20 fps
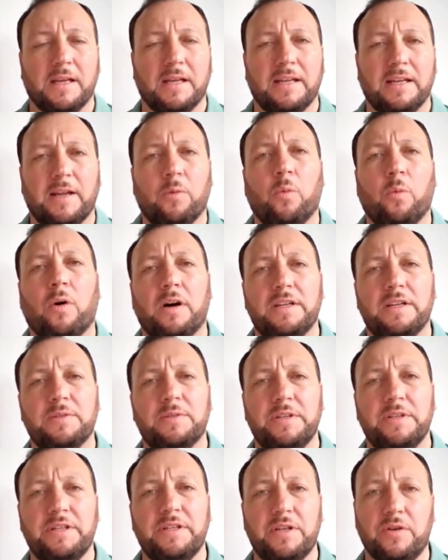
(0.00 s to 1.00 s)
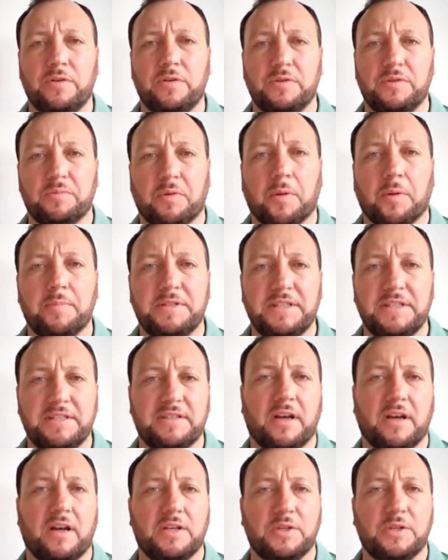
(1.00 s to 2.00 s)
Now, why do we use property
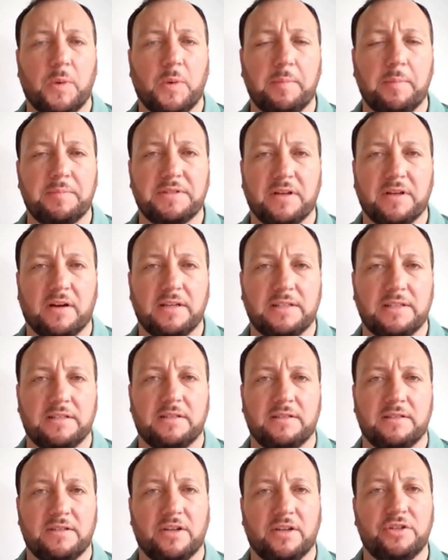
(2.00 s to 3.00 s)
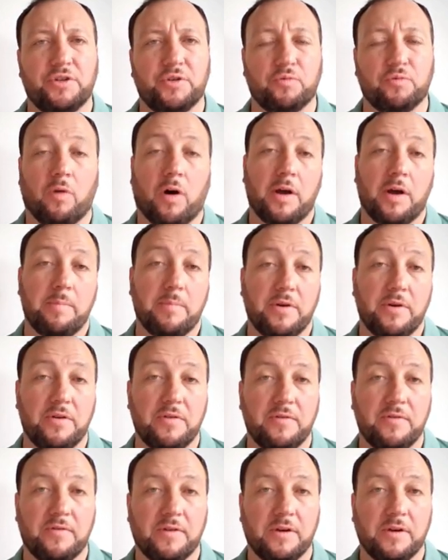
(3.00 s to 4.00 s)
search websites such as
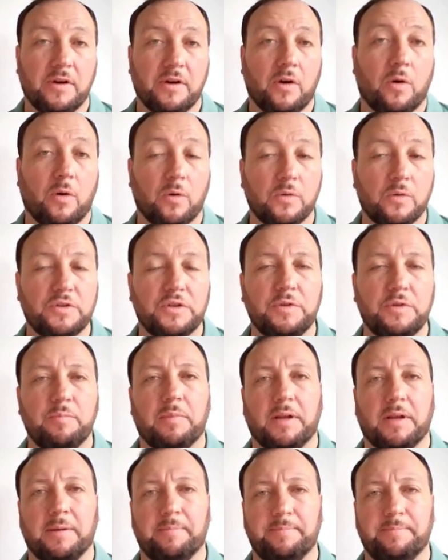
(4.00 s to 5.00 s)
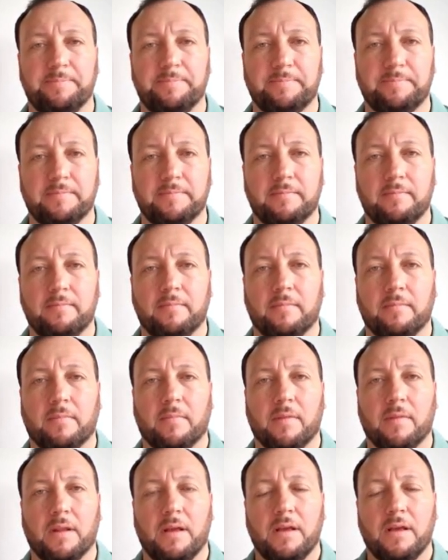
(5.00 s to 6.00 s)
Rightmove or Zoopla?
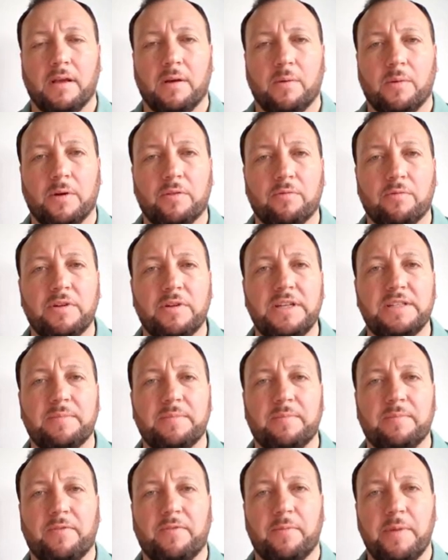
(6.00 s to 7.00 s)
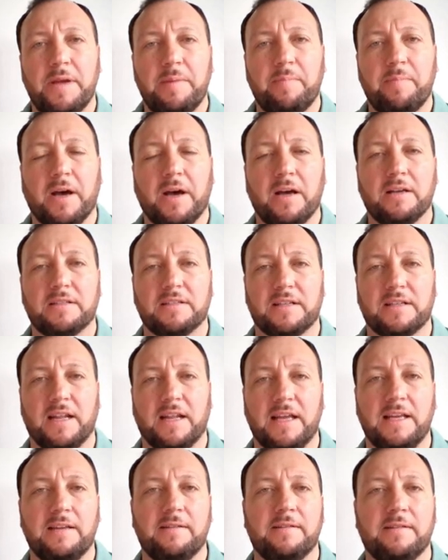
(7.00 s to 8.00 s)
Well, the reason for me
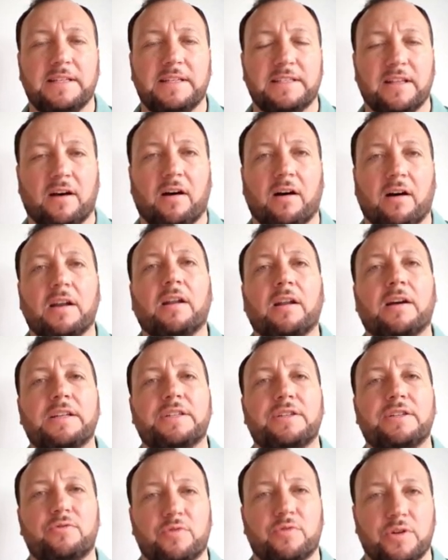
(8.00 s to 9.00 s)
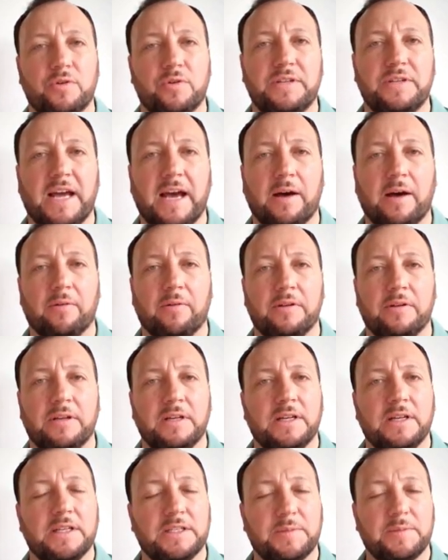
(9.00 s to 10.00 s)
personally is that I like to drill down
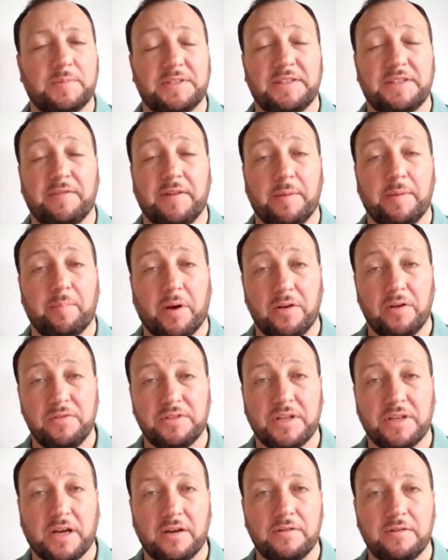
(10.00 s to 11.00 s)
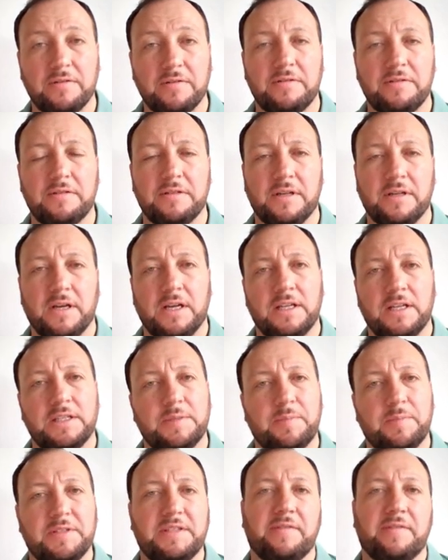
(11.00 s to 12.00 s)
specific postcodes,
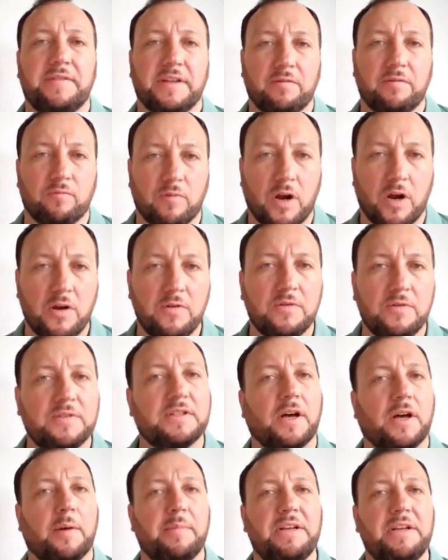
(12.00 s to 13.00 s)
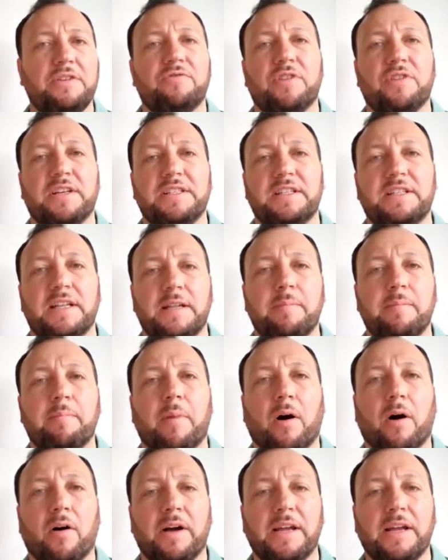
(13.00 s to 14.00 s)
specific roads that I'm interested in
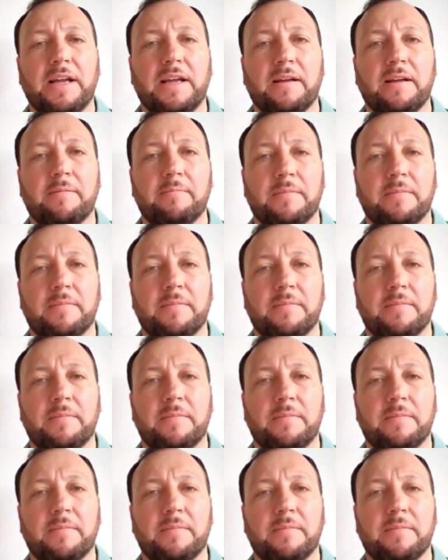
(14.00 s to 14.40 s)
buying,